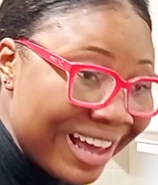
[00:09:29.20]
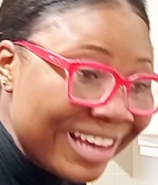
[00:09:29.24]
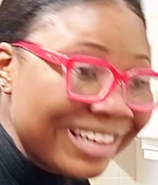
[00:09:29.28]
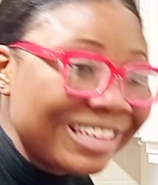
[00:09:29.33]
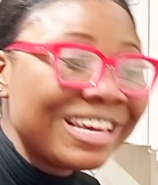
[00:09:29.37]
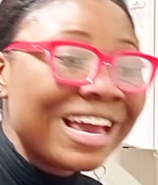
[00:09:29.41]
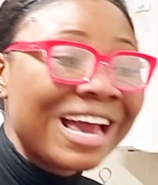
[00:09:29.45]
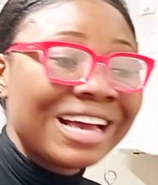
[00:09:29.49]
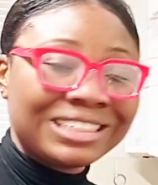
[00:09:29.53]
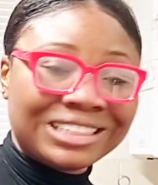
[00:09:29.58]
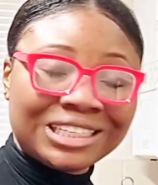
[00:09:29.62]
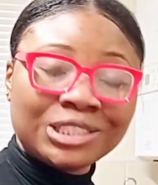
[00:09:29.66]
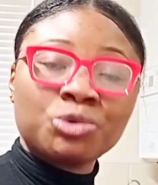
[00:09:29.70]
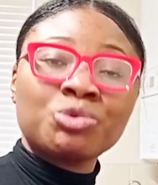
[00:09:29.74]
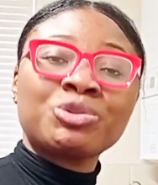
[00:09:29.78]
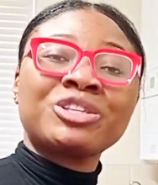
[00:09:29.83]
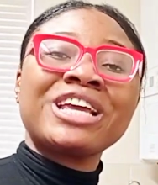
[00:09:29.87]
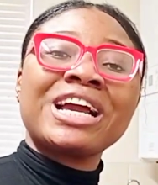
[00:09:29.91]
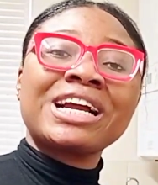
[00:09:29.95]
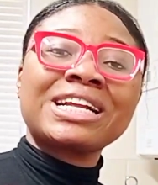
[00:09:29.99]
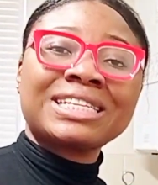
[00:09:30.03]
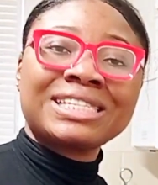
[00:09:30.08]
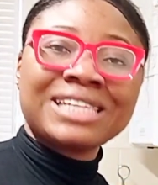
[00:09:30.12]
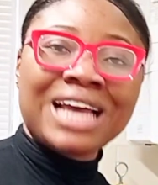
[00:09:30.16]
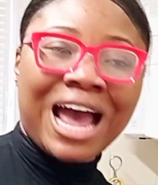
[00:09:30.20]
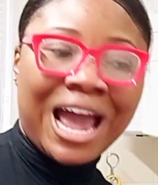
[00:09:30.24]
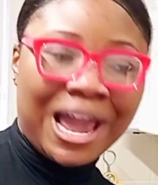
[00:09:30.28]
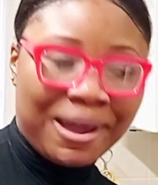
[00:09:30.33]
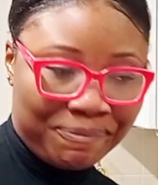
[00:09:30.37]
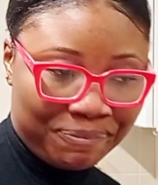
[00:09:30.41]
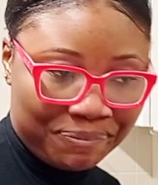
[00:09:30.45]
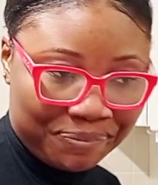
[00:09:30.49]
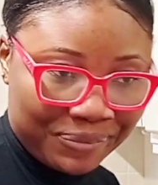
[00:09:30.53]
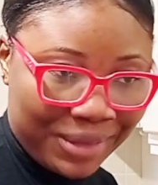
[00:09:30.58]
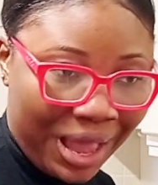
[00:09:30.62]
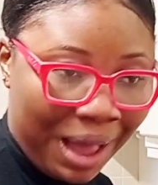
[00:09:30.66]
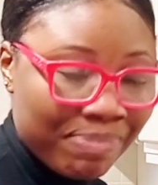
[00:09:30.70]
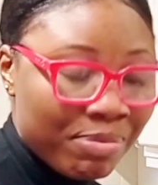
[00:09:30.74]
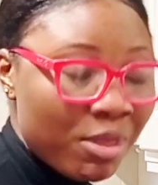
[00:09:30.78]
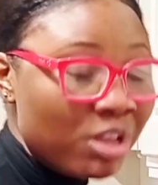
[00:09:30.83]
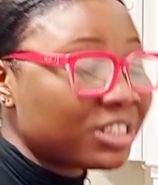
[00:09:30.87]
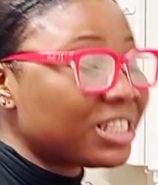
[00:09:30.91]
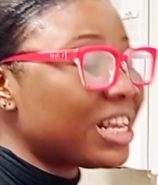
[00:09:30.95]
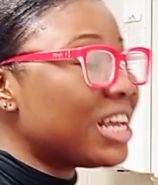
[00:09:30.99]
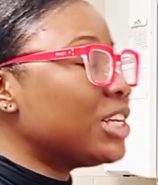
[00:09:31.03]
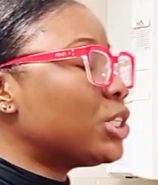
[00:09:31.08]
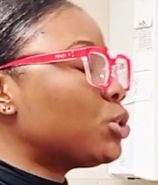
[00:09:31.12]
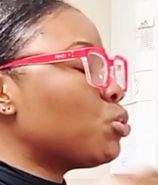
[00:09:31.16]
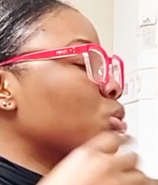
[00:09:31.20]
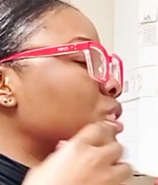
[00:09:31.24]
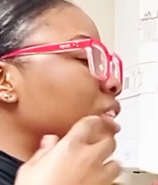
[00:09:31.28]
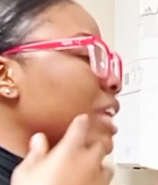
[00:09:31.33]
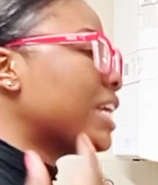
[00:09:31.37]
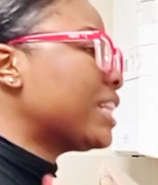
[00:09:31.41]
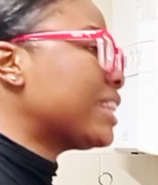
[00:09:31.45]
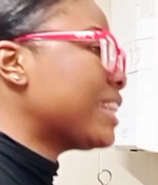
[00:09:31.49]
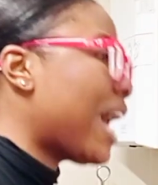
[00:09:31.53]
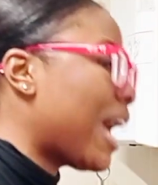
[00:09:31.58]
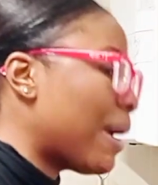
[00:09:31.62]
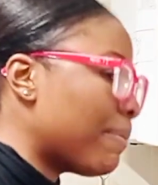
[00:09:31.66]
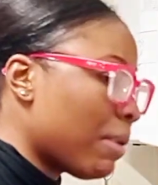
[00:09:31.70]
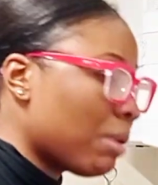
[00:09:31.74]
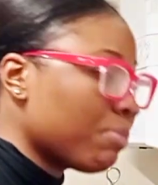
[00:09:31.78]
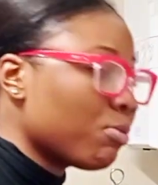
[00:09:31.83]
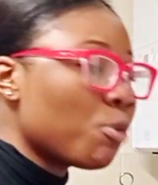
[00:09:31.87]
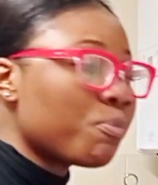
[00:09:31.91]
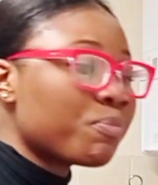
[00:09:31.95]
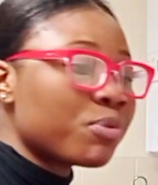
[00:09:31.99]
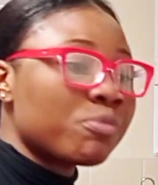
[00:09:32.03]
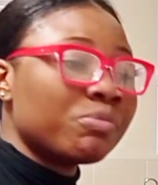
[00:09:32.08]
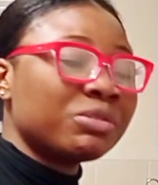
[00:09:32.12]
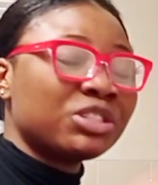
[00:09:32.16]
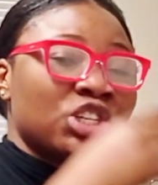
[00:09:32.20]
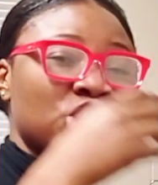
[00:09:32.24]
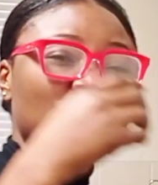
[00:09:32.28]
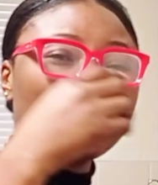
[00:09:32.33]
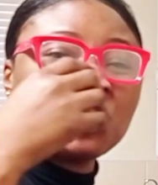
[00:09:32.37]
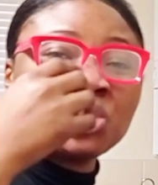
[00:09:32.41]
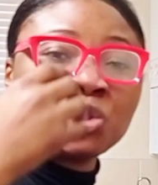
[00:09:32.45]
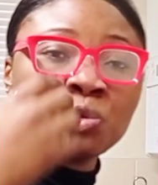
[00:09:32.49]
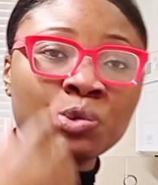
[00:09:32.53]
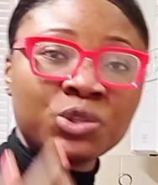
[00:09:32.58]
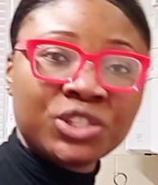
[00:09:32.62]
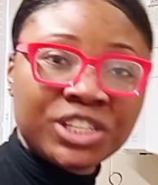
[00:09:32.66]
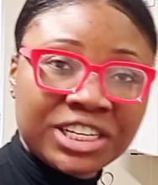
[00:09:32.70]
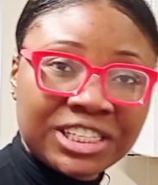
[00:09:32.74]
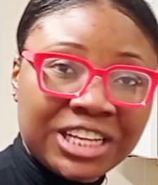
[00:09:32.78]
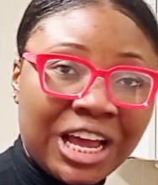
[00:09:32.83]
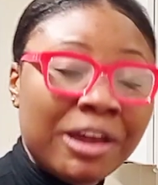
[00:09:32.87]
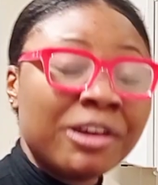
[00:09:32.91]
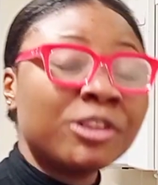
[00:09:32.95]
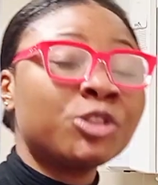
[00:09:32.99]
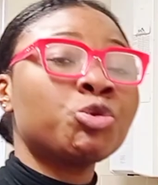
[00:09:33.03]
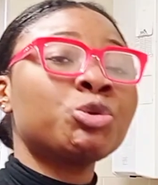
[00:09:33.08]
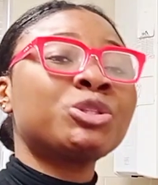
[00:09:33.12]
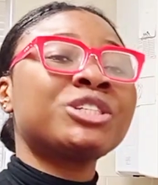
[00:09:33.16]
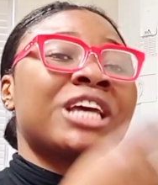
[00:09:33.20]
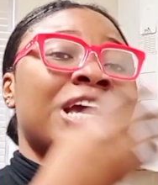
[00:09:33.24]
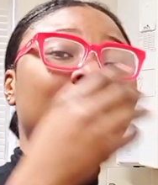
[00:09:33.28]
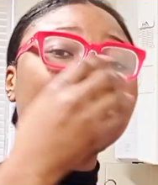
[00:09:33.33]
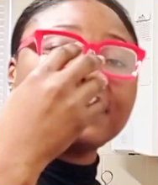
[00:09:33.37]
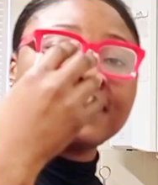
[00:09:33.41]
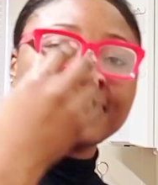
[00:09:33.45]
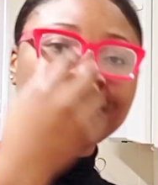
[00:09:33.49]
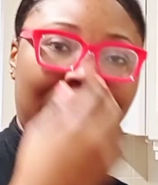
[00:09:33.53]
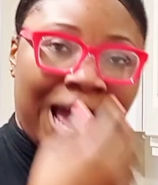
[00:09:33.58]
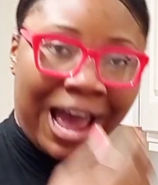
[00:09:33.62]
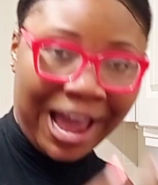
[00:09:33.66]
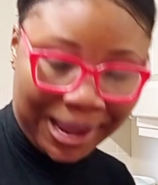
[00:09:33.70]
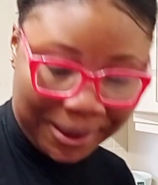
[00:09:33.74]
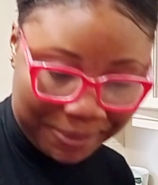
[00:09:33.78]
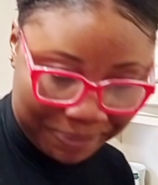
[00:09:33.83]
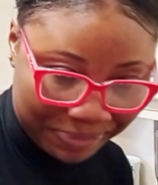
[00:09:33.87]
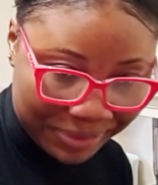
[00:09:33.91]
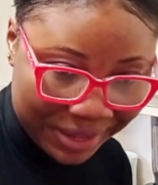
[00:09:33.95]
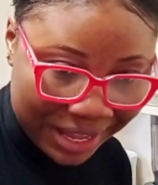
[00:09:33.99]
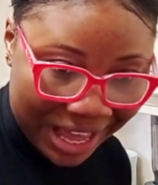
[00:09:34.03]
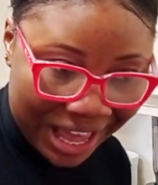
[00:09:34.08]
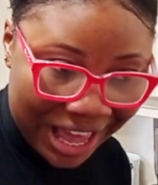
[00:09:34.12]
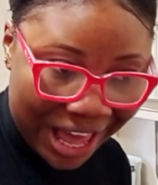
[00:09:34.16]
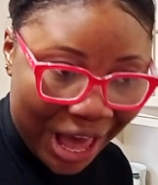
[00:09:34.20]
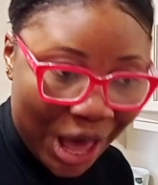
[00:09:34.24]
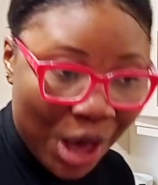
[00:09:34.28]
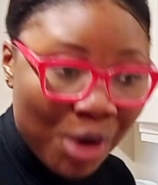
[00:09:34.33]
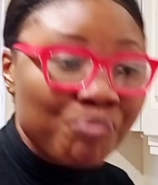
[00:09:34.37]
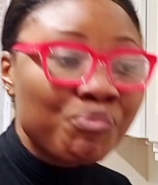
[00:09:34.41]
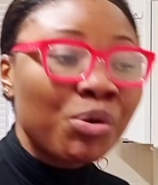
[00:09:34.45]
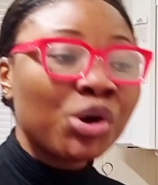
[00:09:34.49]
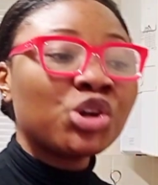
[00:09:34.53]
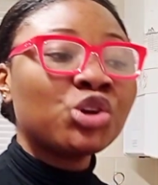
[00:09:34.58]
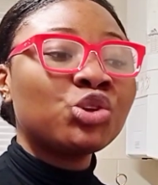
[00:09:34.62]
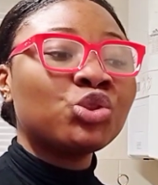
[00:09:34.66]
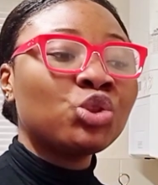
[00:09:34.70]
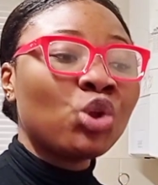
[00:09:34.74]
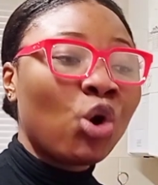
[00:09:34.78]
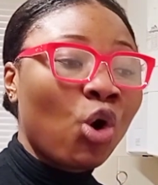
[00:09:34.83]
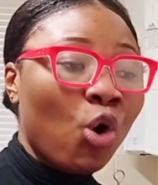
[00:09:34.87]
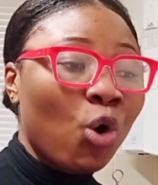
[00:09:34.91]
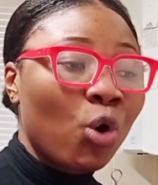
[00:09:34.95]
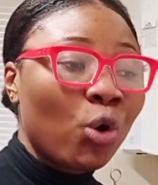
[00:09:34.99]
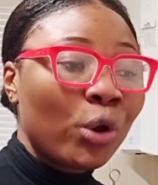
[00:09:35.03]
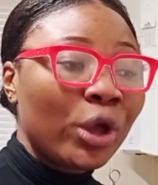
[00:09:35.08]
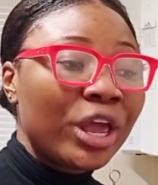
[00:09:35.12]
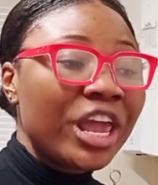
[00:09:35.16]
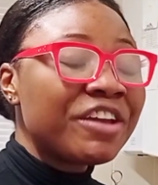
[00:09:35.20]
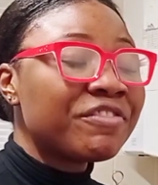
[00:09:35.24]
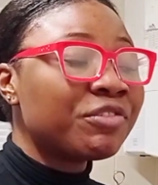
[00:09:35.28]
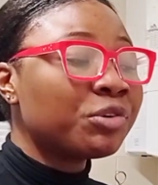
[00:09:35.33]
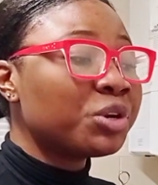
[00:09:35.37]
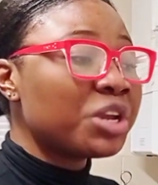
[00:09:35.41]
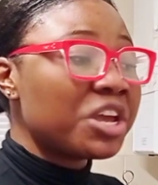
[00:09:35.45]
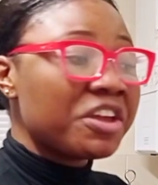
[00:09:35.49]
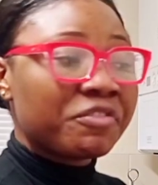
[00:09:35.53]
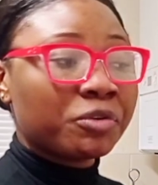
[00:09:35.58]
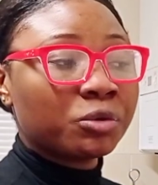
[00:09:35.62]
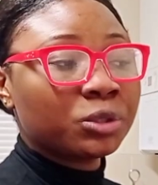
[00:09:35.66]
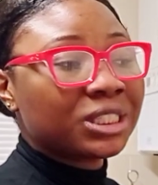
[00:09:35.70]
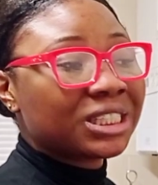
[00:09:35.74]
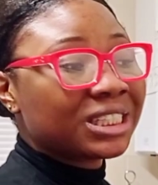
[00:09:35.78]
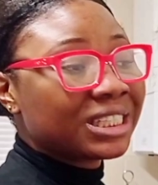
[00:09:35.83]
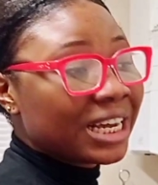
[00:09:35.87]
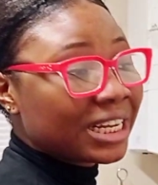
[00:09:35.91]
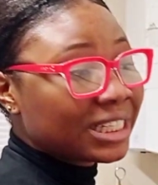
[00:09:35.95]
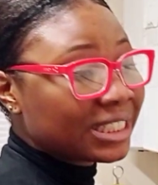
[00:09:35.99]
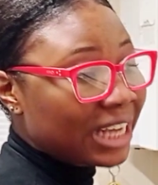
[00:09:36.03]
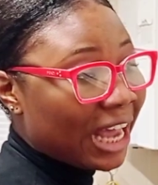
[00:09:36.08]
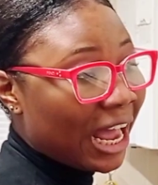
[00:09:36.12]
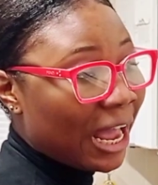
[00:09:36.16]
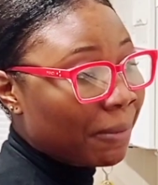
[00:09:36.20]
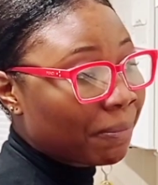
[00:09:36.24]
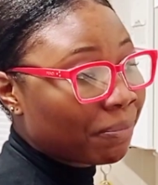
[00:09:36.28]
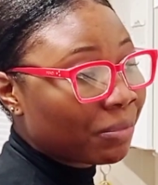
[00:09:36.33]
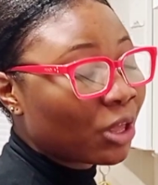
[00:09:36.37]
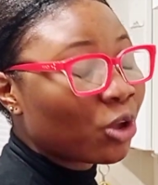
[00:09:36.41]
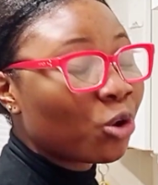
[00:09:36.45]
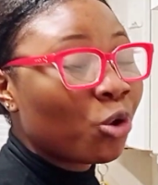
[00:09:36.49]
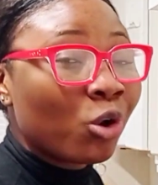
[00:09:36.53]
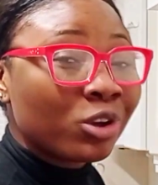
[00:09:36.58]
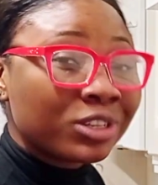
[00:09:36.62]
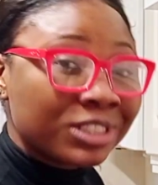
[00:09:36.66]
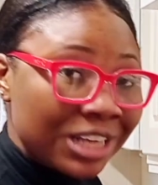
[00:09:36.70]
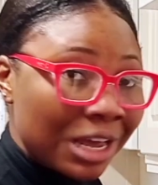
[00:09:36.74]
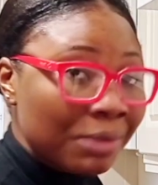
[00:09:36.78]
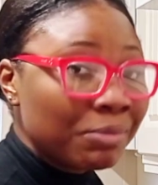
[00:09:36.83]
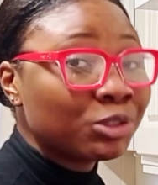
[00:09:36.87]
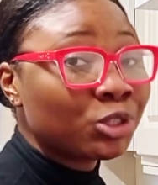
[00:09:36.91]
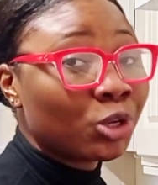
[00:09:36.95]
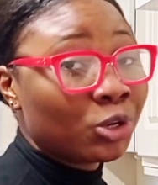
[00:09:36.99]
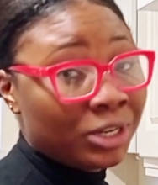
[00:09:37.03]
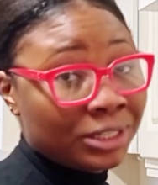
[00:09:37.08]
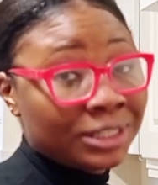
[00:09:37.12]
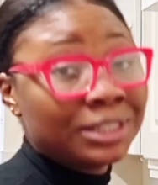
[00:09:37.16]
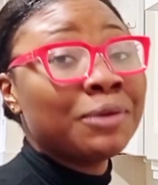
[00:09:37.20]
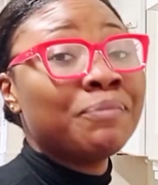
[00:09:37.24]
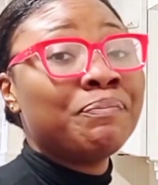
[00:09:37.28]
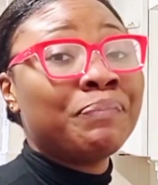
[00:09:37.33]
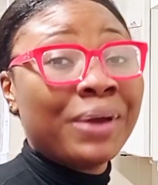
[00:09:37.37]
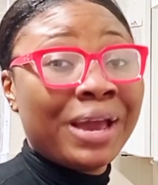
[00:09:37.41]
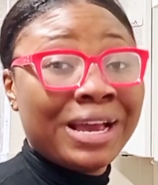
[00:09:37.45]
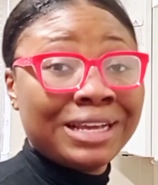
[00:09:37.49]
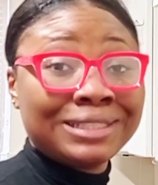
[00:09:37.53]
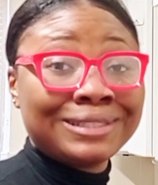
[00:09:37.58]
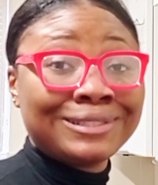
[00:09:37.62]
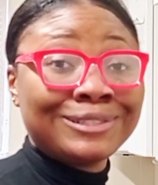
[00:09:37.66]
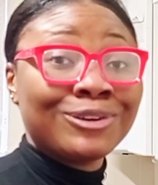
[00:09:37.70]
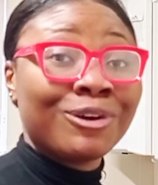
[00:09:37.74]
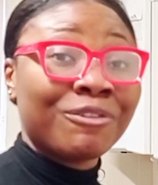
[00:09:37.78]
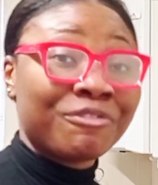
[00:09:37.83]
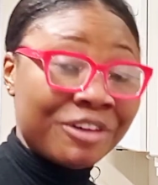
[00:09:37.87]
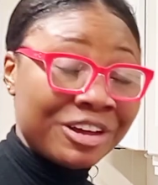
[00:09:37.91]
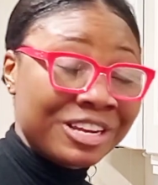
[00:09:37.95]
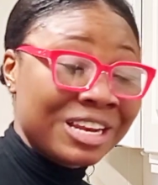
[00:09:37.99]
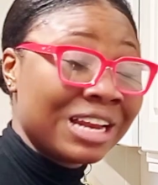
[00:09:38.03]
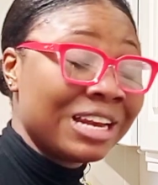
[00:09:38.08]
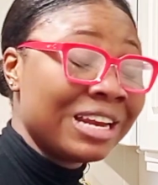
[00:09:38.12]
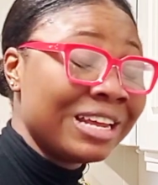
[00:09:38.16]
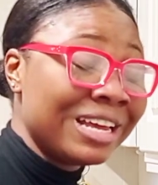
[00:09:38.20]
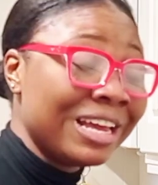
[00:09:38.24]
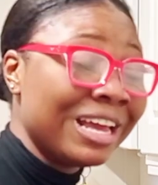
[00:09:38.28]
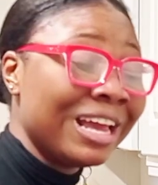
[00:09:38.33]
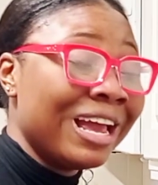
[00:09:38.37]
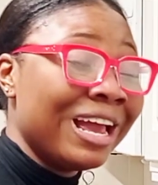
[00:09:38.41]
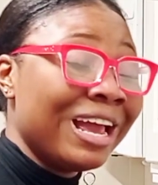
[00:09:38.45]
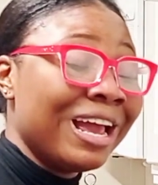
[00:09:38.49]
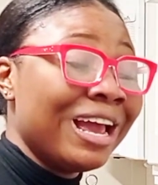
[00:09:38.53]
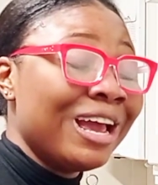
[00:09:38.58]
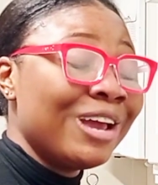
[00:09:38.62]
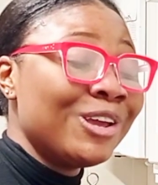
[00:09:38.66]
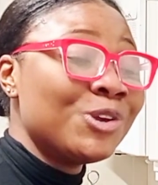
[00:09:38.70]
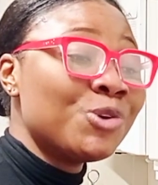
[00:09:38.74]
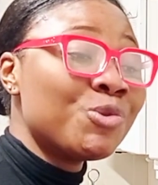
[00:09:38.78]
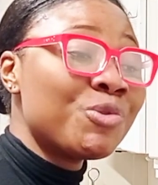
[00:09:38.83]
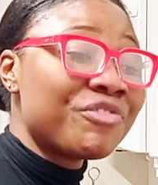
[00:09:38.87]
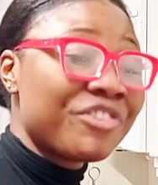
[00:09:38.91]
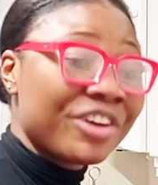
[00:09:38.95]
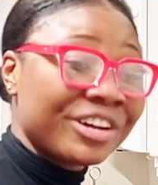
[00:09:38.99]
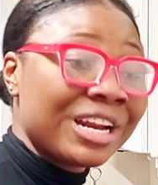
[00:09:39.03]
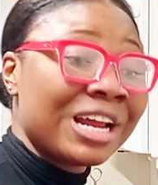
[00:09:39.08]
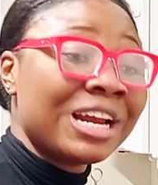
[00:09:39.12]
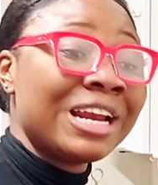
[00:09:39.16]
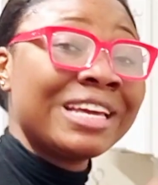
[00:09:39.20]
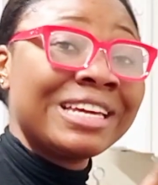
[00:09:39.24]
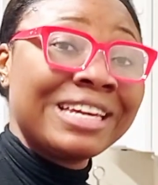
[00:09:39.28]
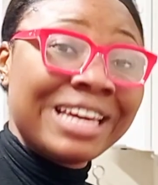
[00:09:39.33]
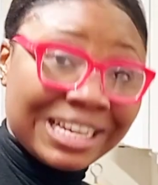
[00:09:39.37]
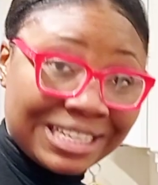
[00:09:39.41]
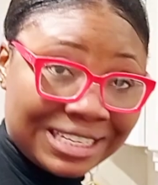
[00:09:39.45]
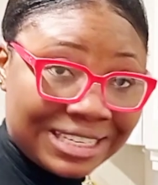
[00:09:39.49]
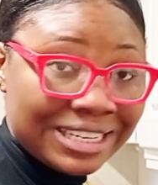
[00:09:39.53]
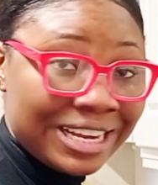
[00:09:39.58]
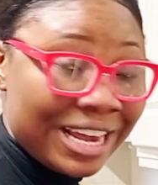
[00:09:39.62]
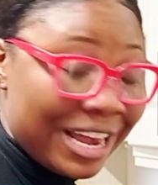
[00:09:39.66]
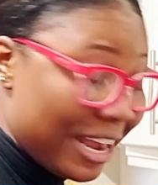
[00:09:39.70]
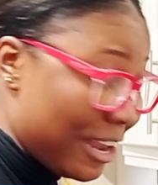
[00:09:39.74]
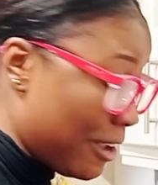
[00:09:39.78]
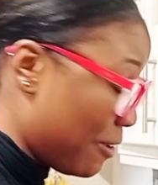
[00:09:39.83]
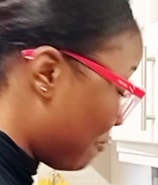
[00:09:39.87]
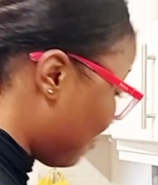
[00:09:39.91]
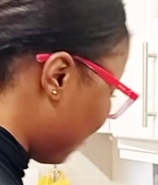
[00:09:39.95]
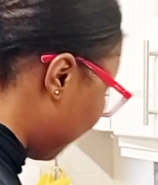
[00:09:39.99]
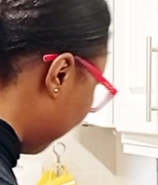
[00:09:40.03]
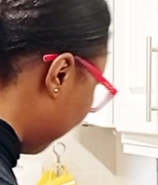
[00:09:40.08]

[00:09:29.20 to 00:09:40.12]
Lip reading: Yes, it will take time. I'm not saying it will take time. I'm not promising you it will take time. It will take time. But you know, even if it will take time, God's time is always the best. You'll finally get here.